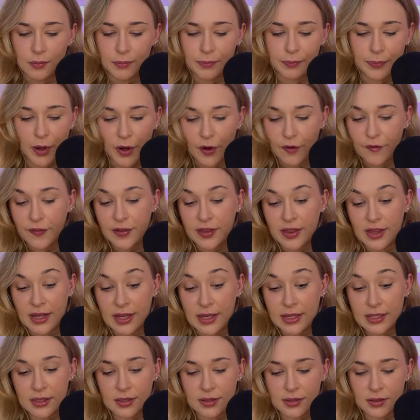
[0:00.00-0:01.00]
Both of
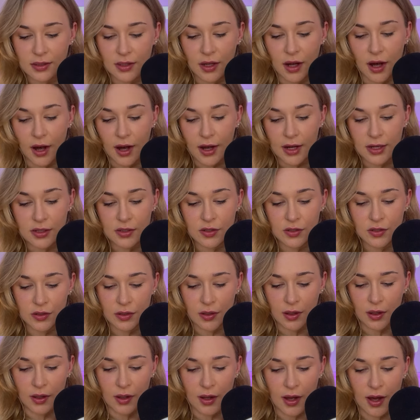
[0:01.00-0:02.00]
these cards
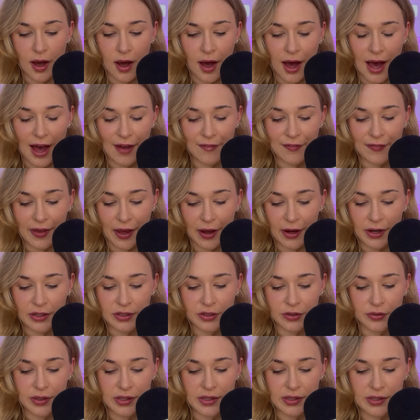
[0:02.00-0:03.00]
have
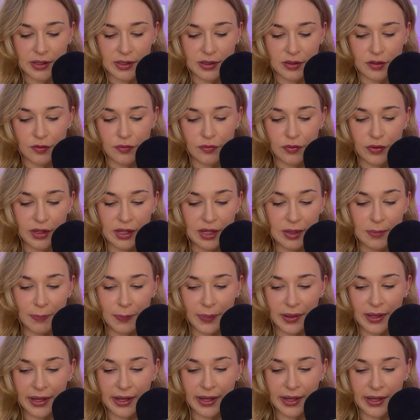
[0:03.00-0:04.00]
characteristics of really
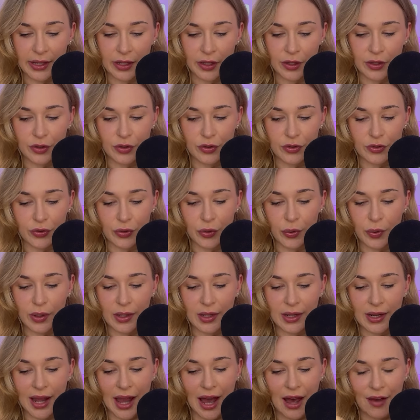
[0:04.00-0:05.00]
being in control
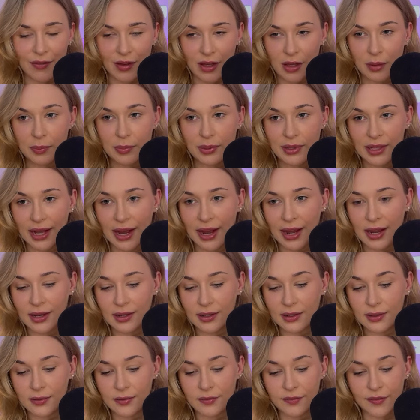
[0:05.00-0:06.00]
and having a
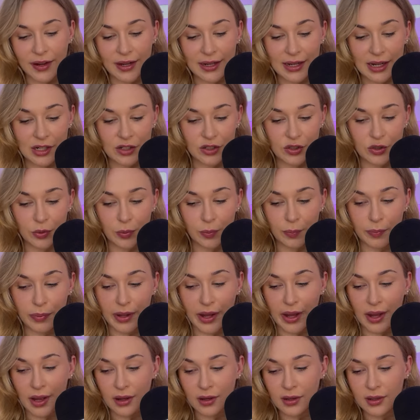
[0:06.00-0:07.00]
plan, financial
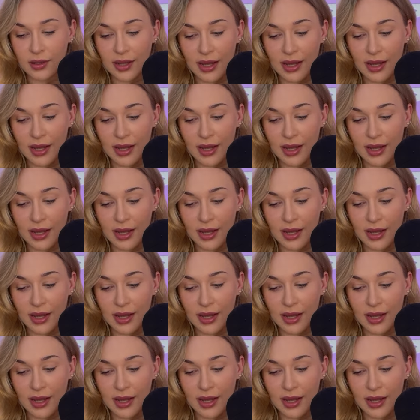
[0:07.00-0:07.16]
plan,